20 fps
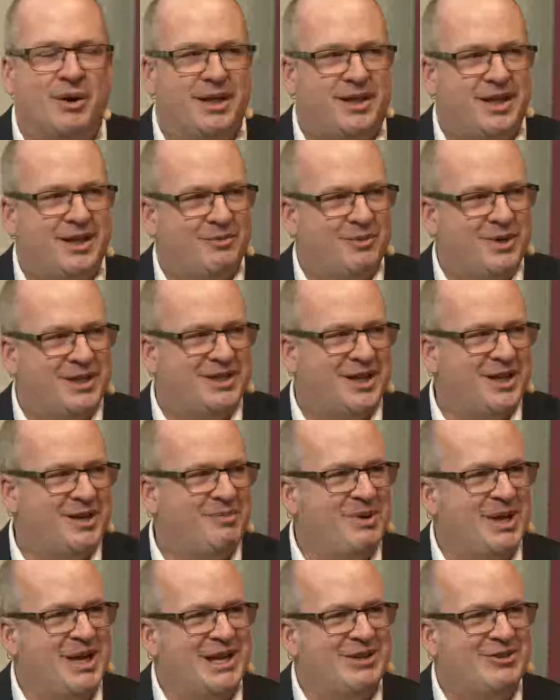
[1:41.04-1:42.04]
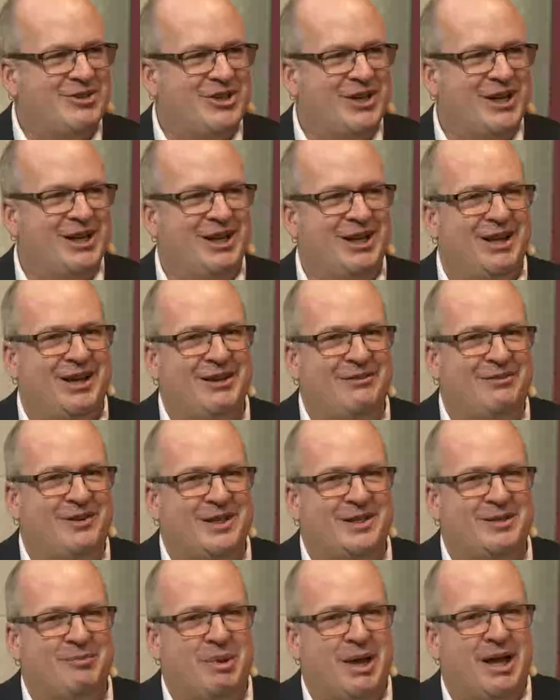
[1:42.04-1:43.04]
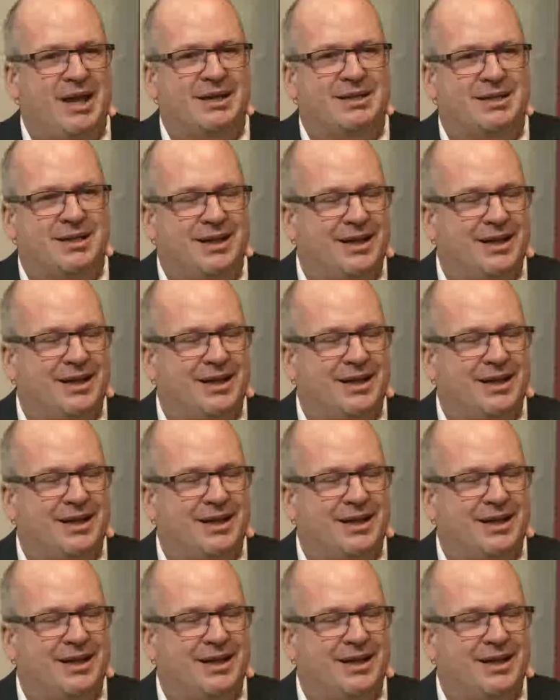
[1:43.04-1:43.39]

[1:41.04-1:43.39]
I think it's going to be an interesting and lively debate.